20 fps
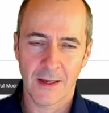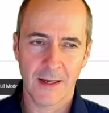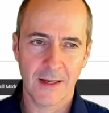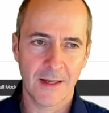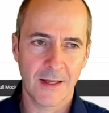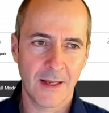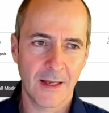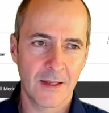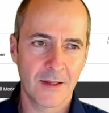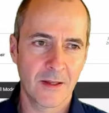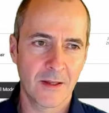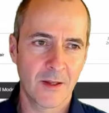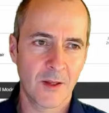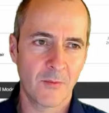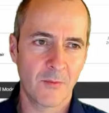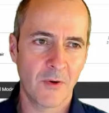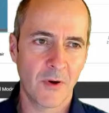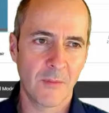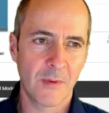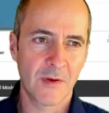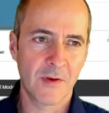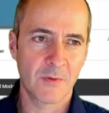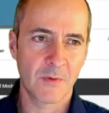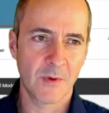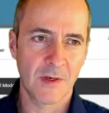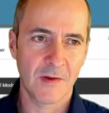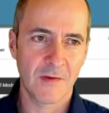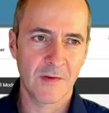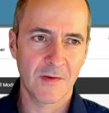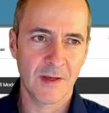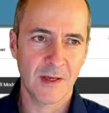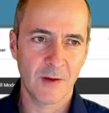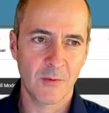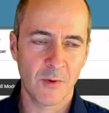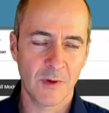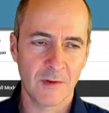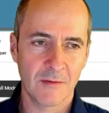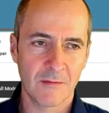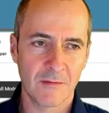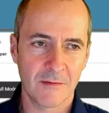Again, you probably just want to see
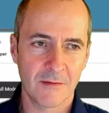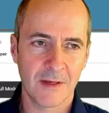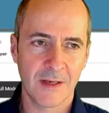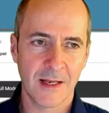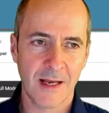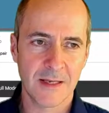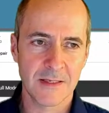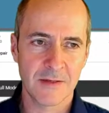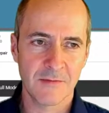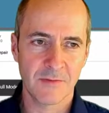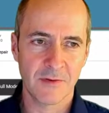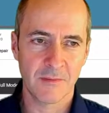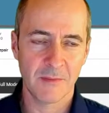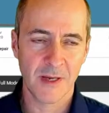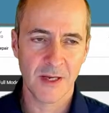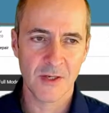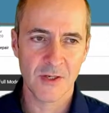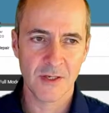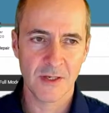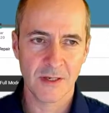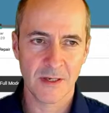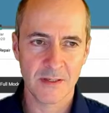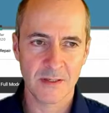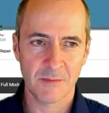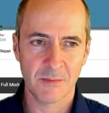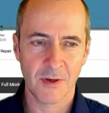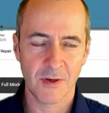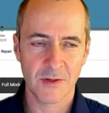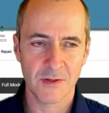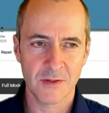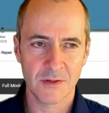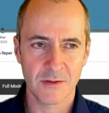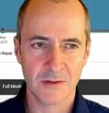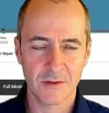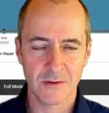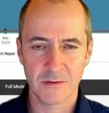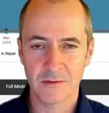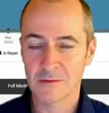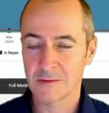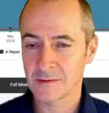what today's information as opposed
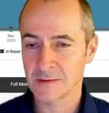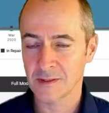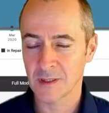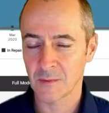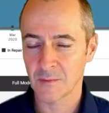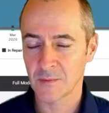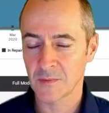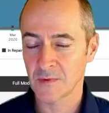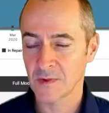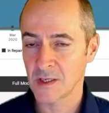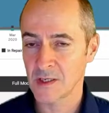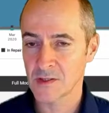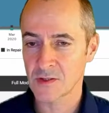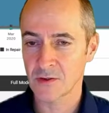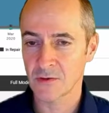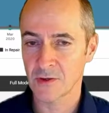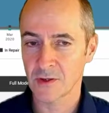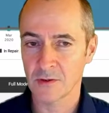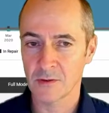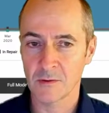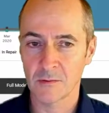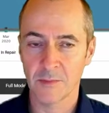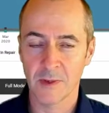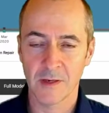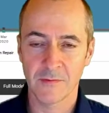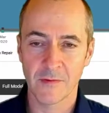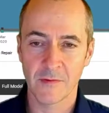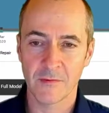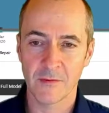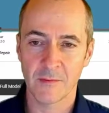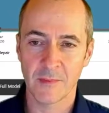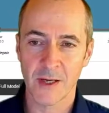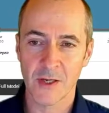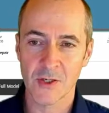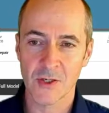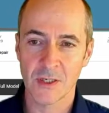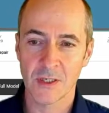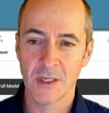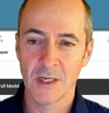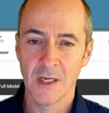to some historical bit of
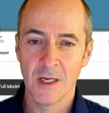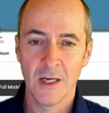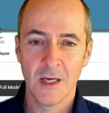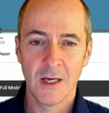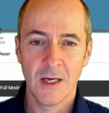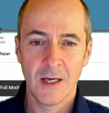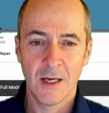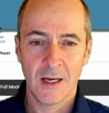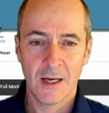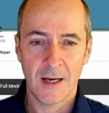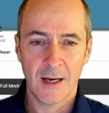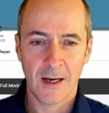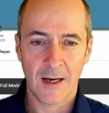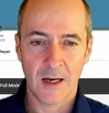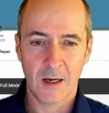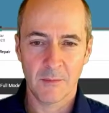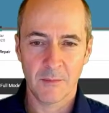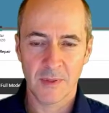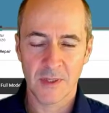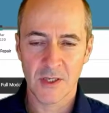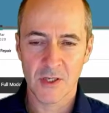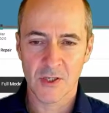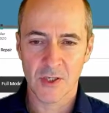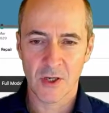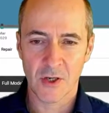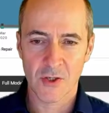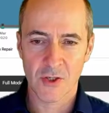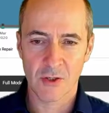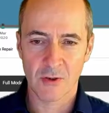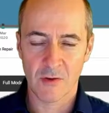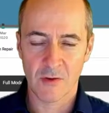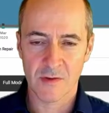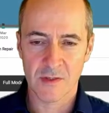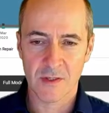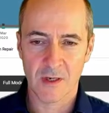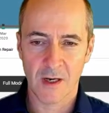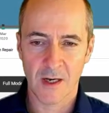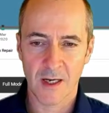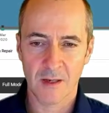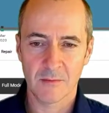information. But this shows you over
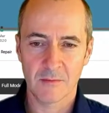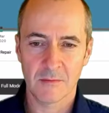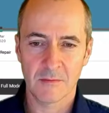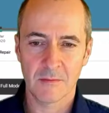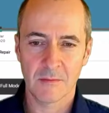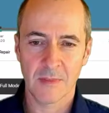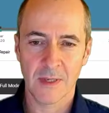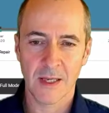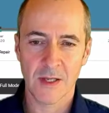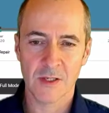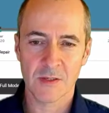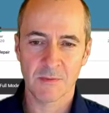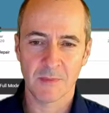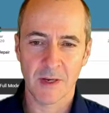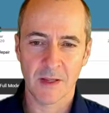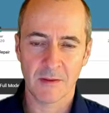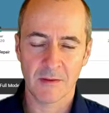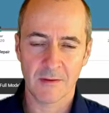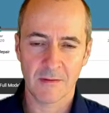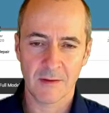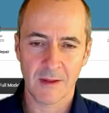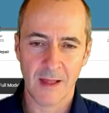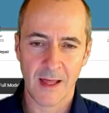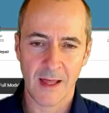time, each month,